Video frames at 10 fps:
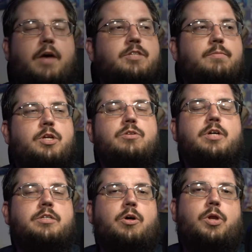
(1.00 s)
We have some news
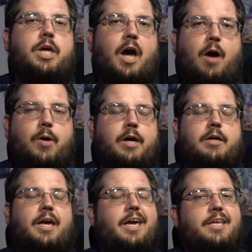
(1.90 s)
on
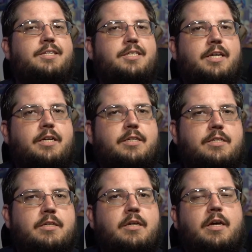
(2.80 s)
Tonikawa
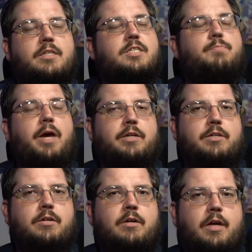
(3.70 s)
86, In
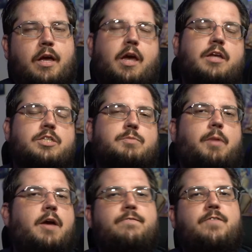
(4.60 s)
Spectre, and
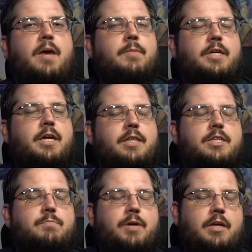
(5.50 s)
Spy Family in
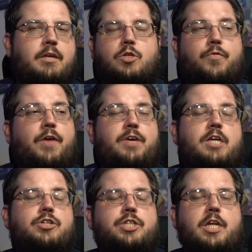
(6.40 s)
this bit, so if you have
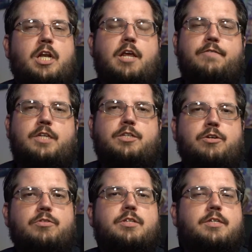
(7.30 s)
interest in any of these
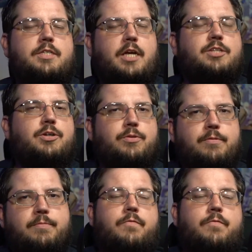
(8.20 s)
news, stay tuned.